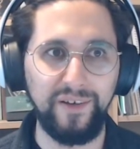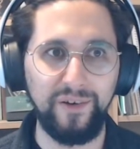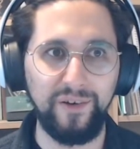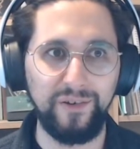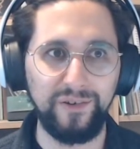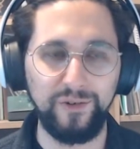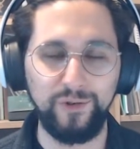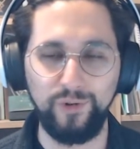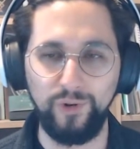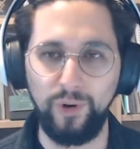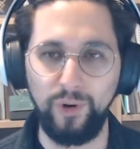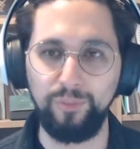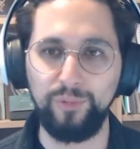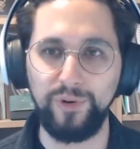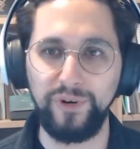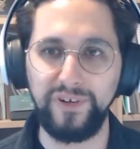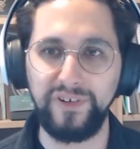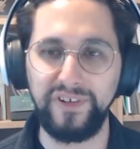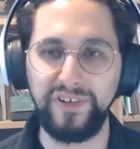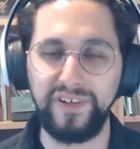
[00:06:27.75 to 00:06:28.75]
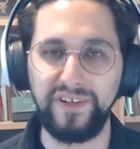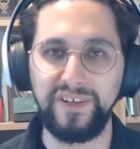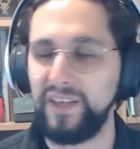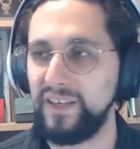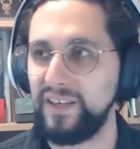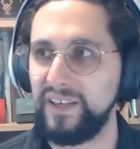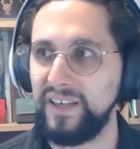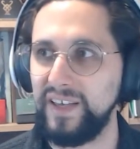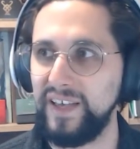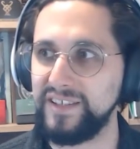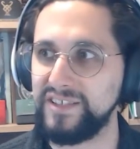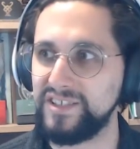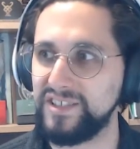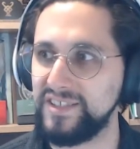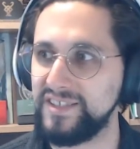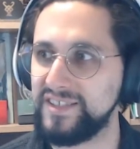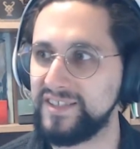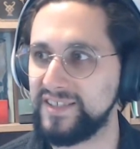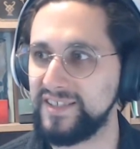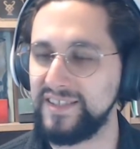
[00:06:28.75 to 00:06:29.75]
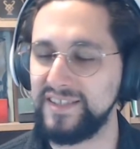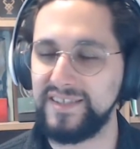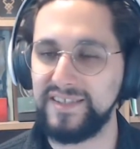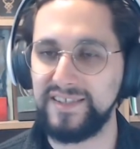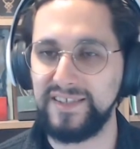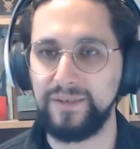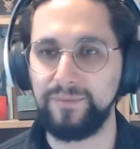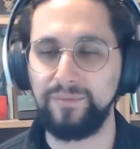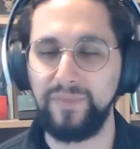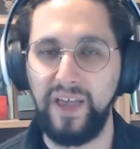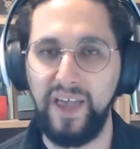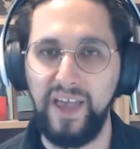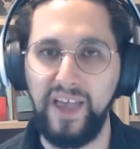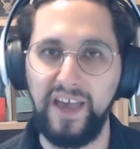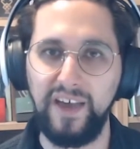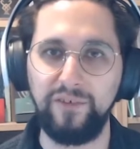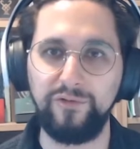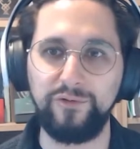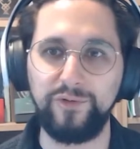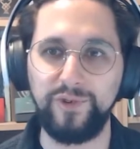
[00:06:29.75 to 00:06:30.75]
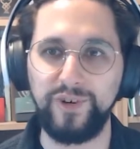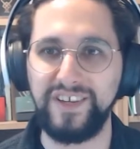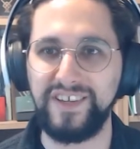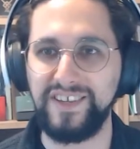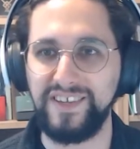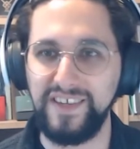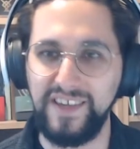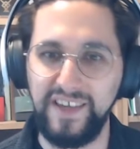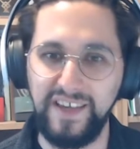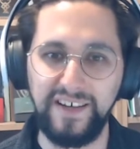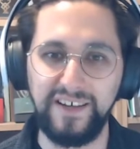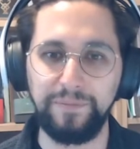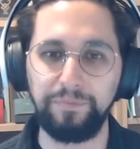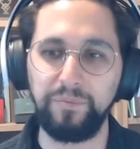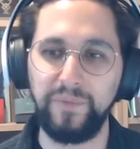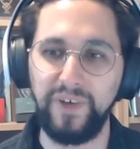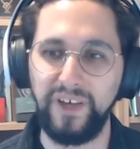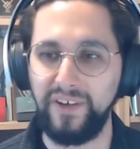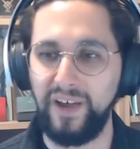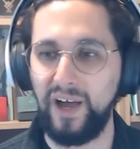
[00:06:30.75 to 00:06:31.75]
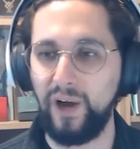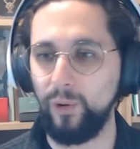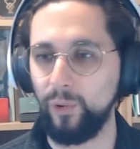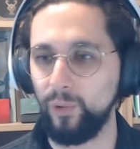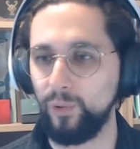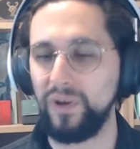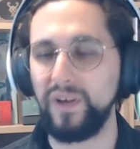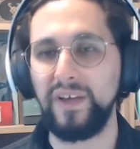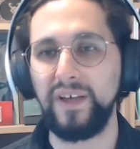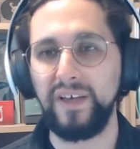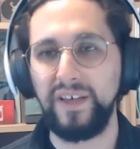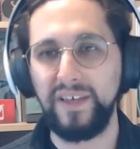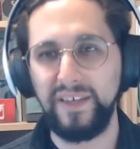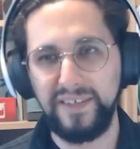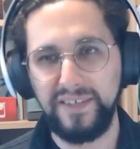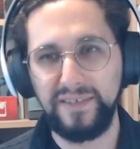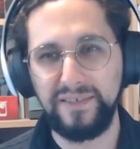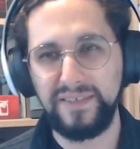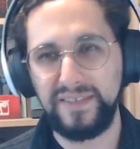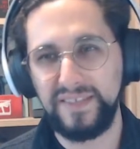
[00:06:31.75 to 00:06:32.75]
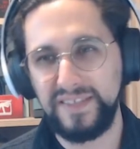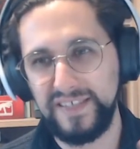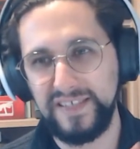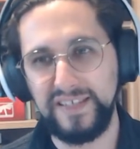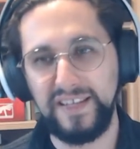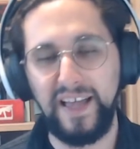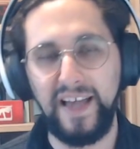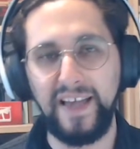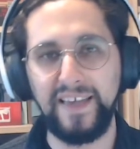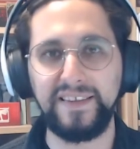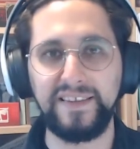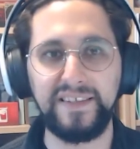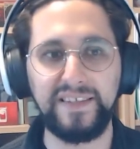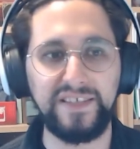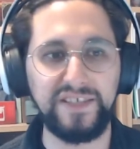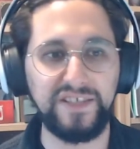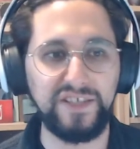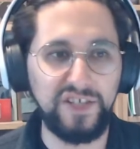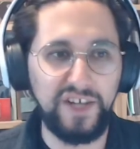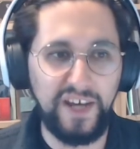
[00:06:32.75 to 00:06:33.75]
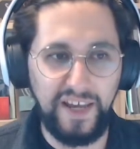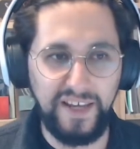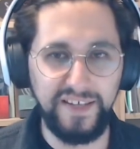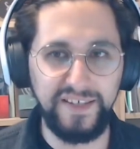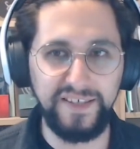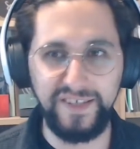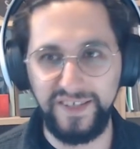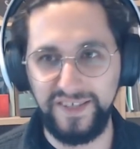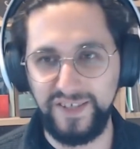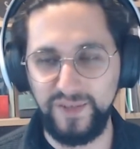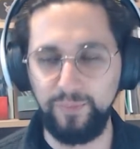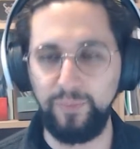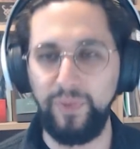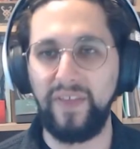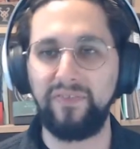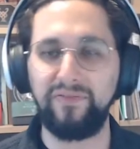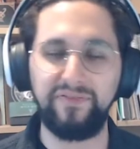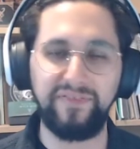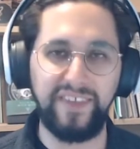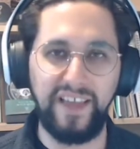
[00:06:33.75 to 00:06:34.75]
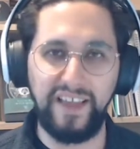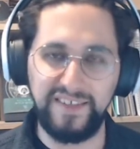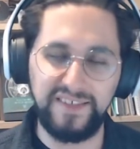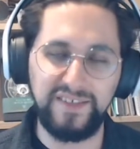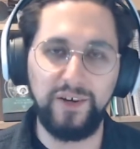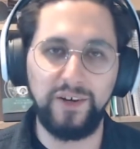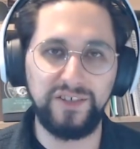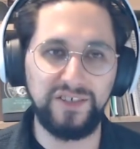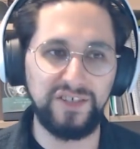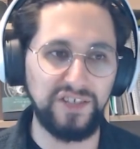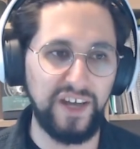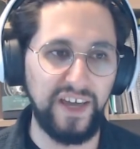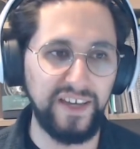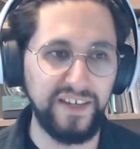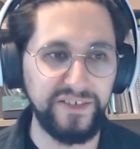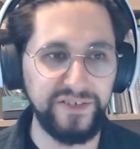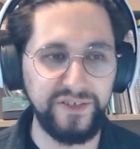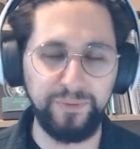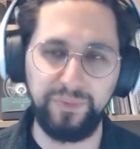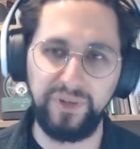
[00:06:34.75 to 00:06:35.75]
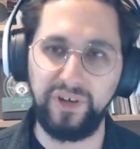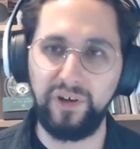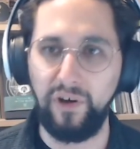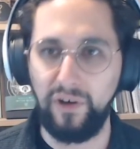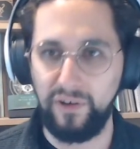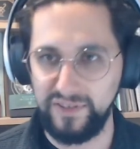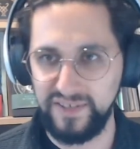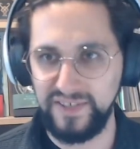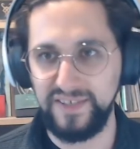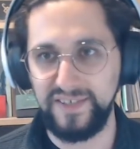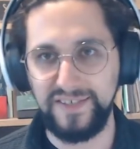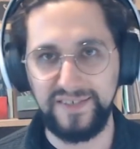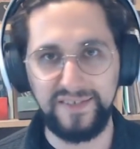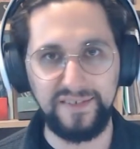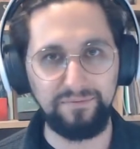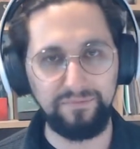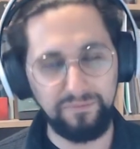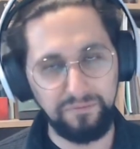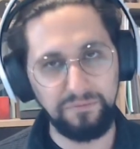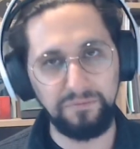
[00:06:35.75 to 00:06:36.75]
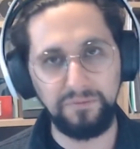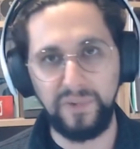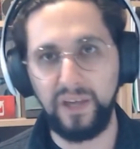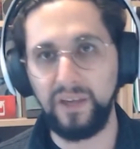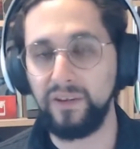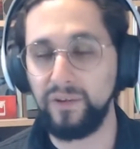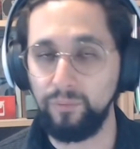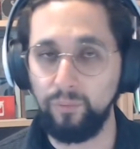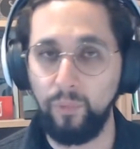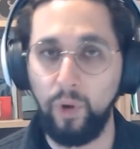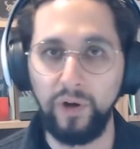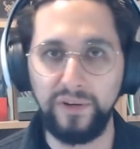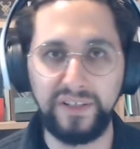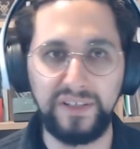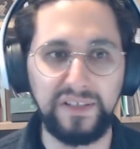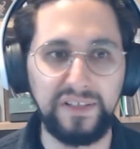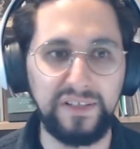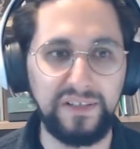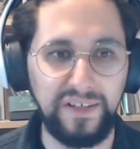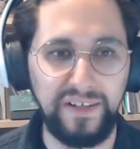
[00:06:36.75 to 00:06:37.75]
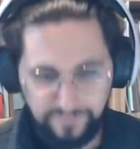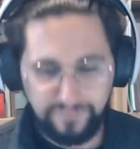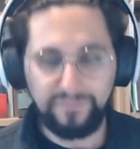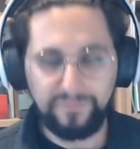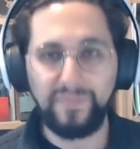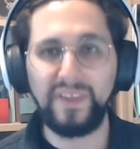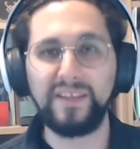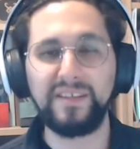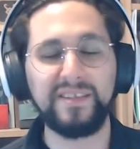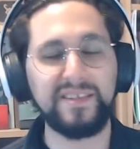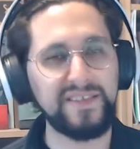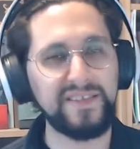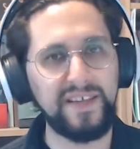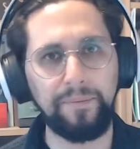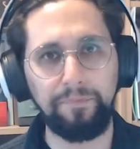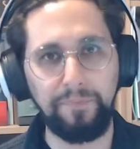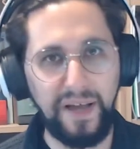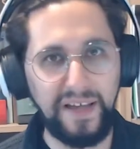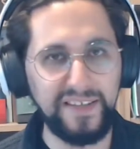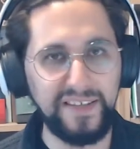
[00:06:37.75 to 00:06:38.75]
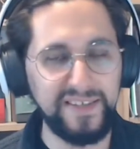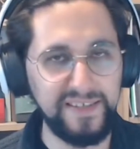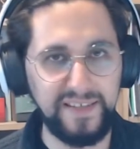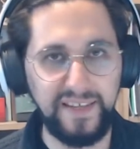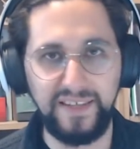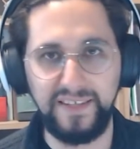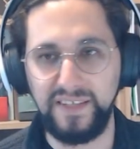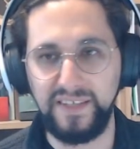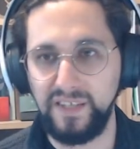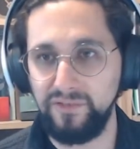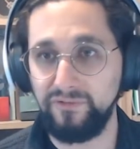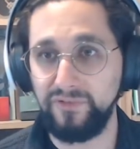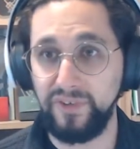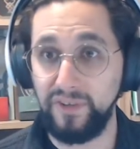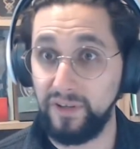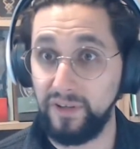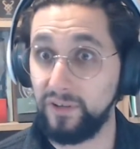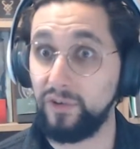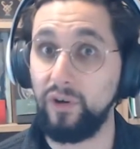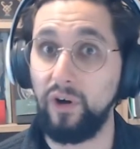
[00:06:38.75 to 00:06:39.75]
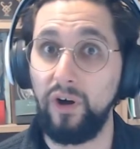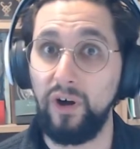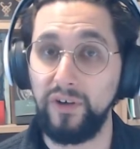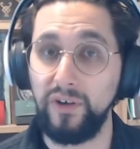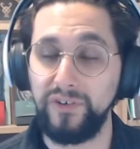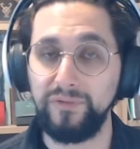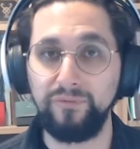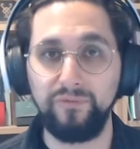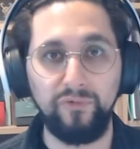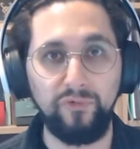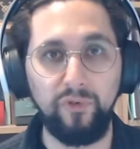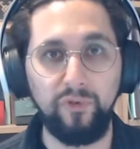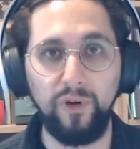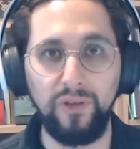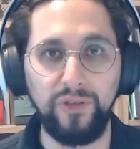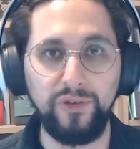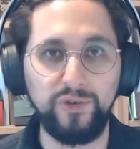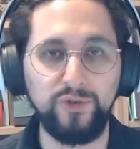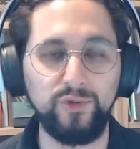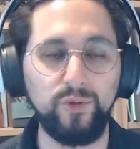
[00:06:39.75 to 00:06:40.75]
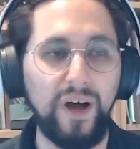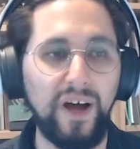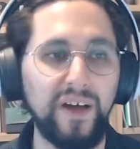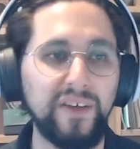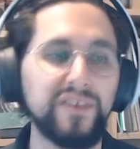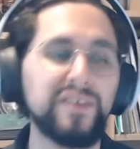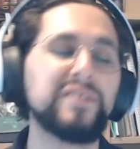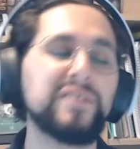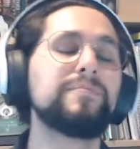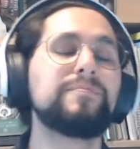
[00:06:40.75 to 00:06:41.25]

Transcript: Grombrindal, and she sees him every year and how he slightly changes but does not change because he's an immortal. Some might say even a god for the Duardin.